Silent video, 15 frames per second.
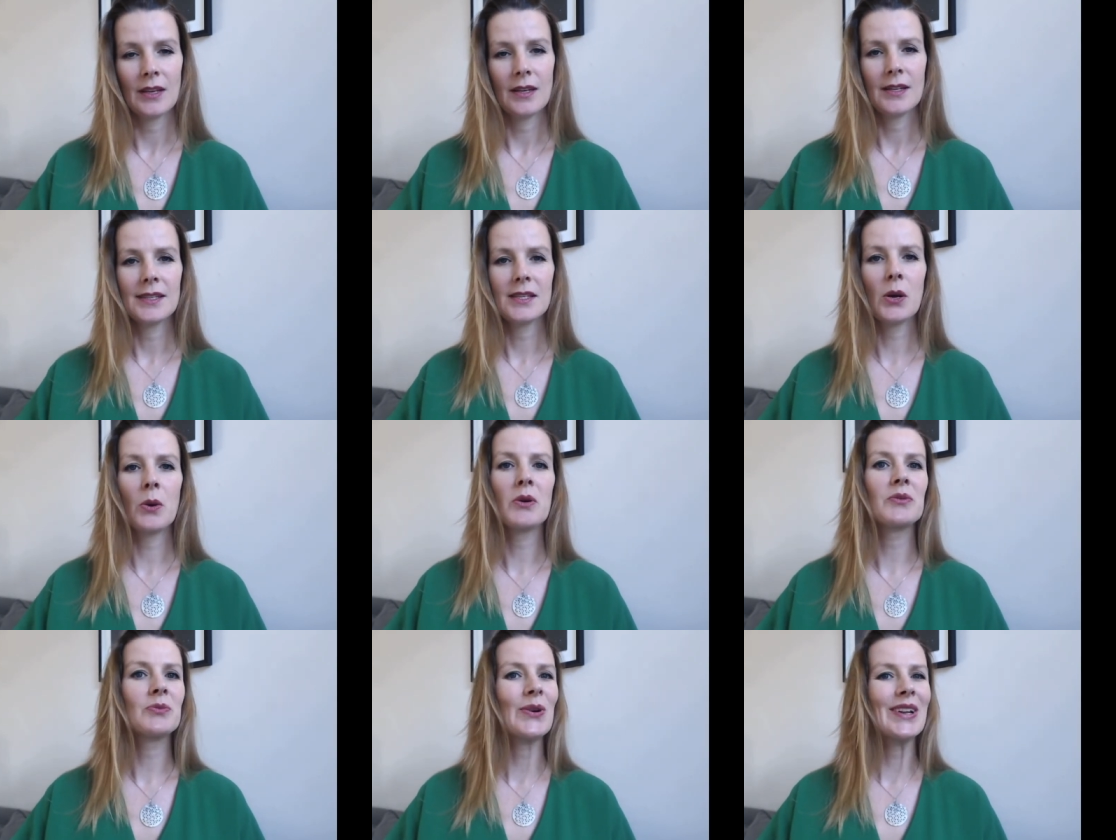So
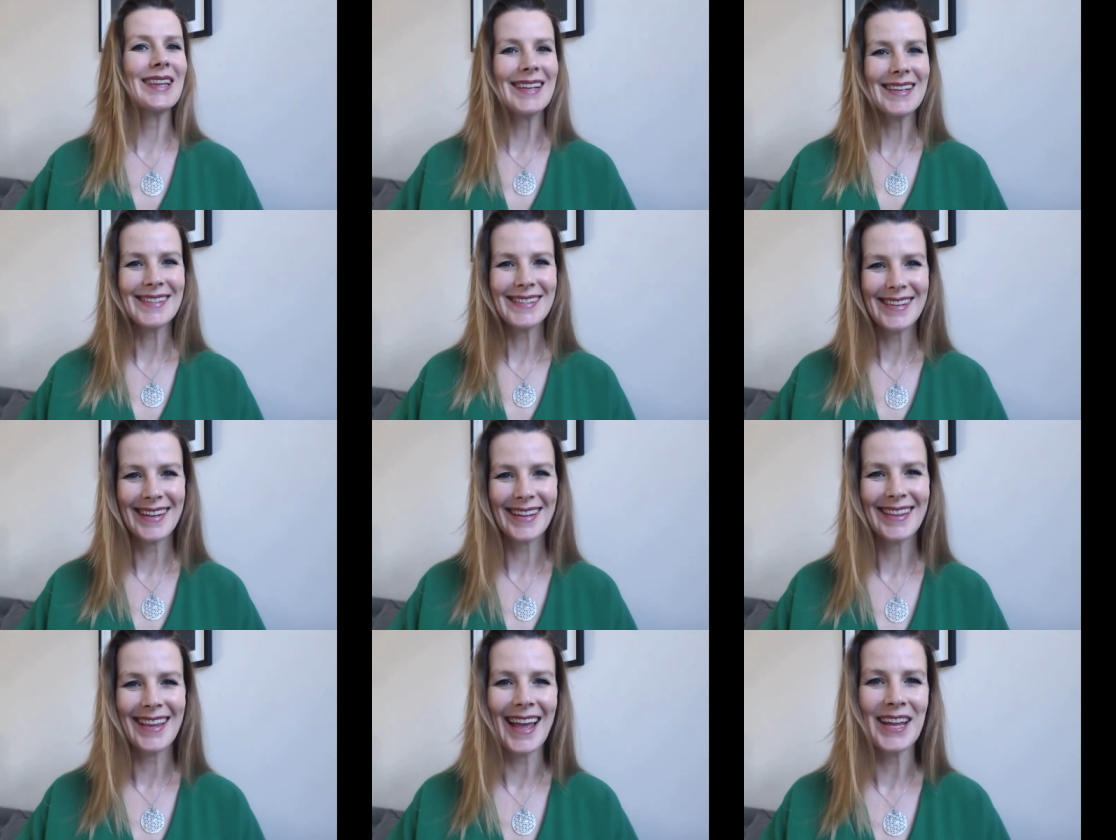we're releasing
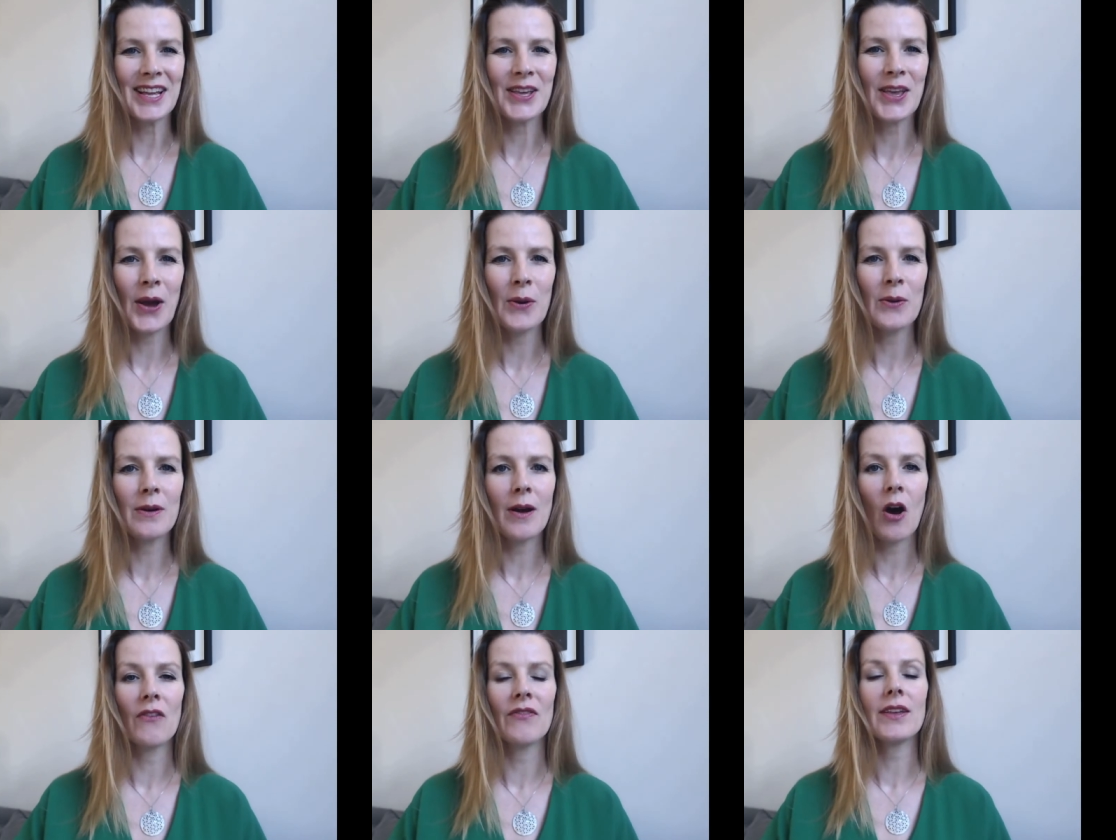and letting go
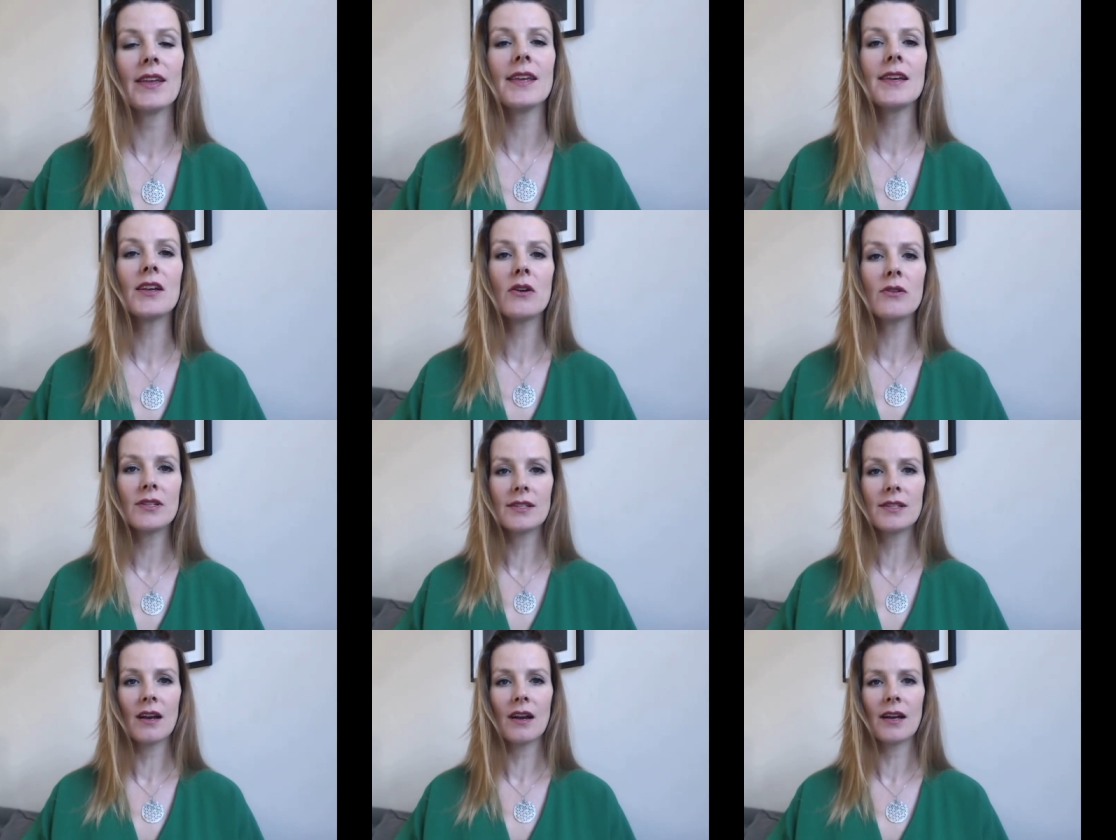of ego
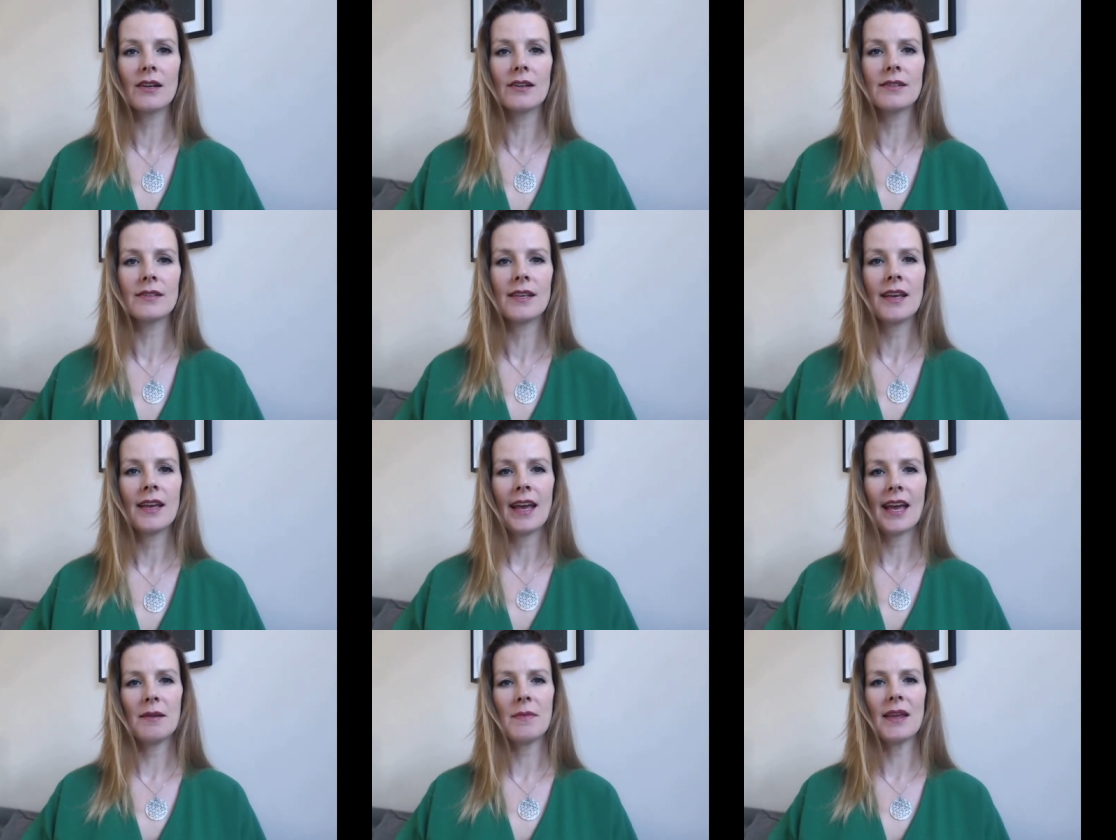desires
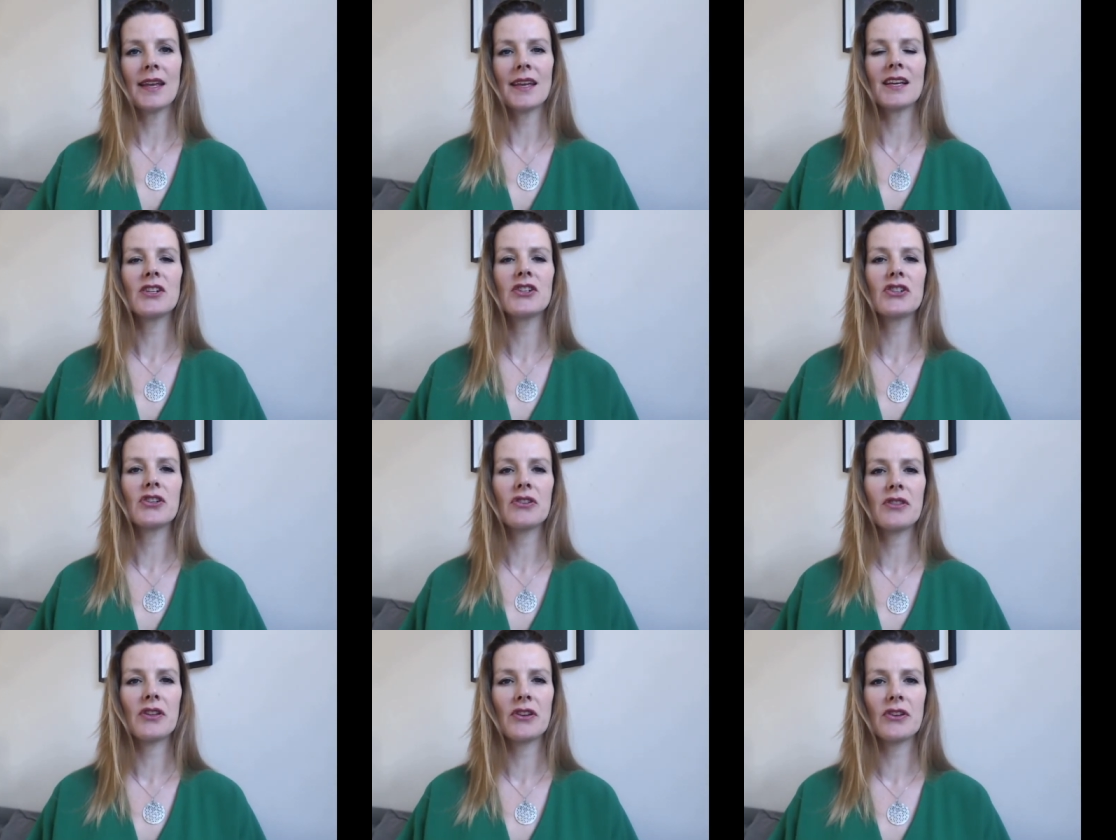and making sure
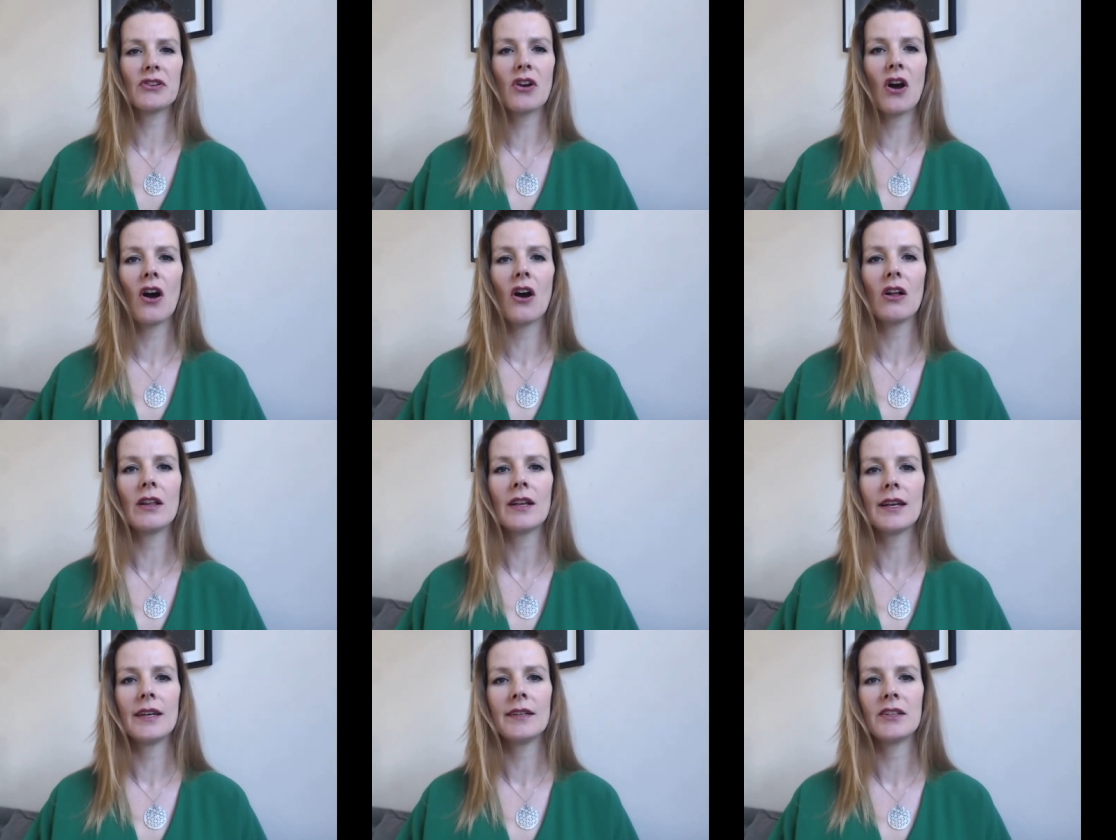that you're
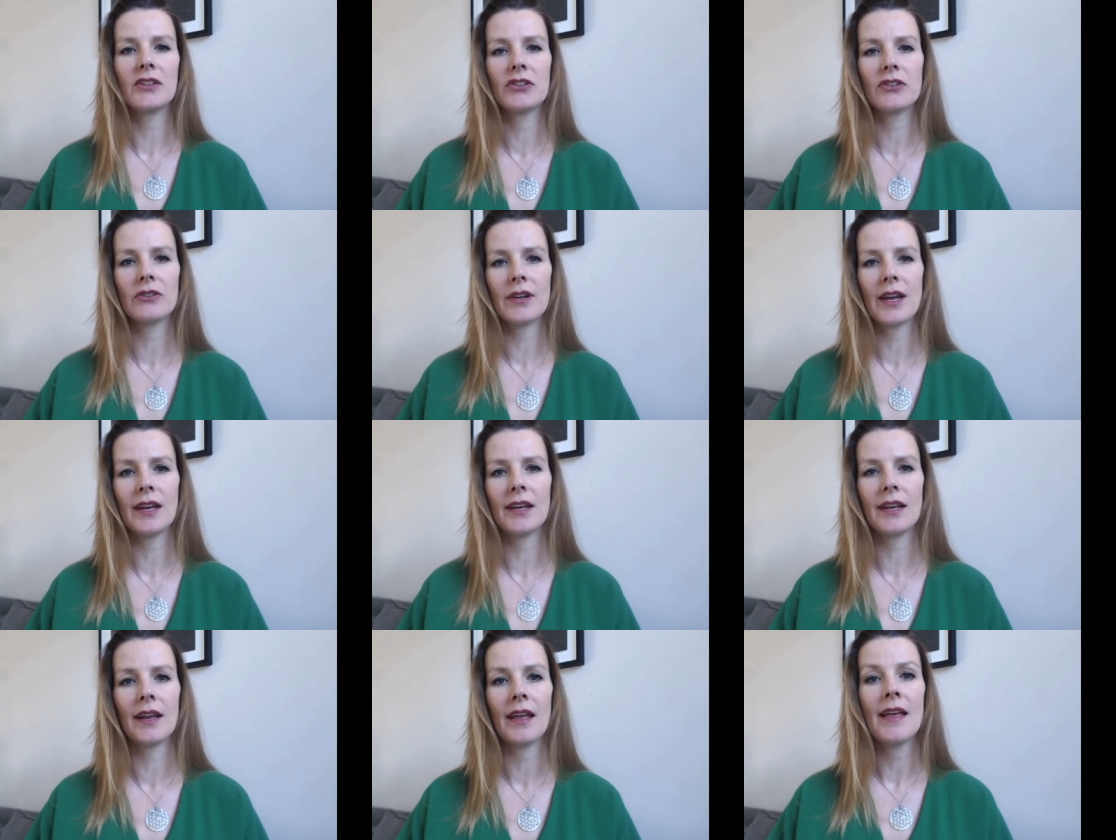calling in and
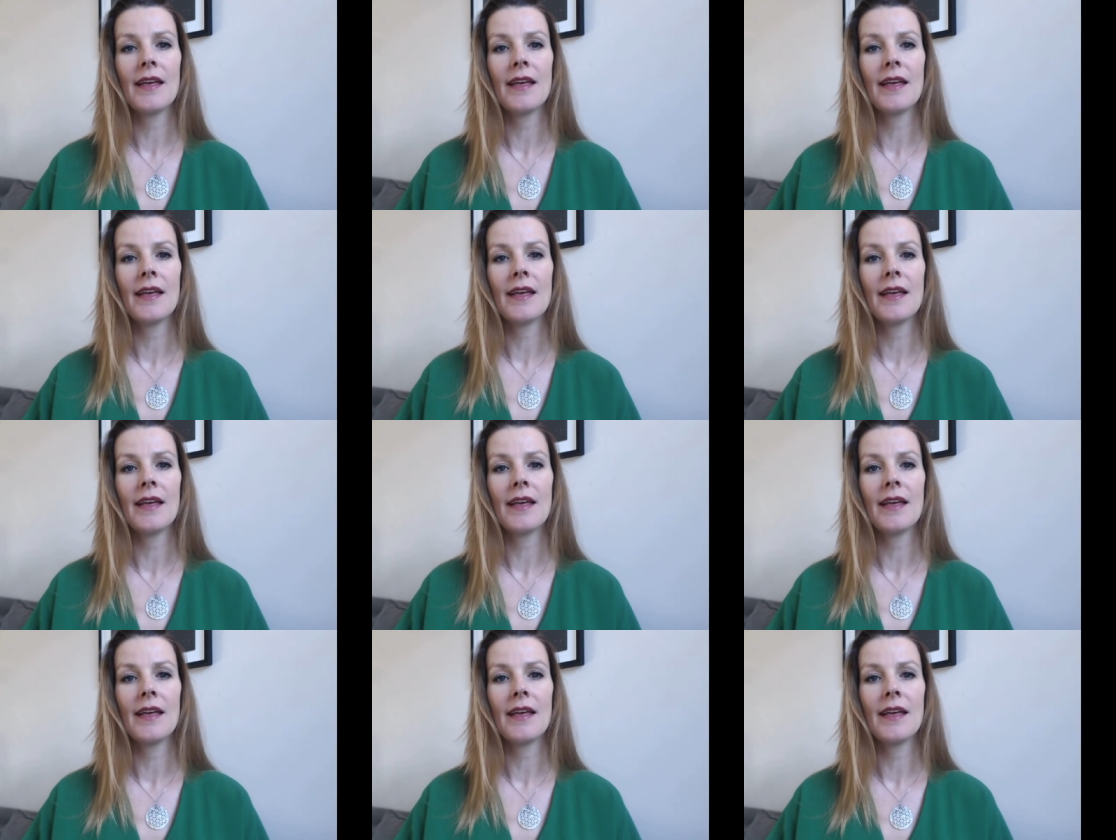creating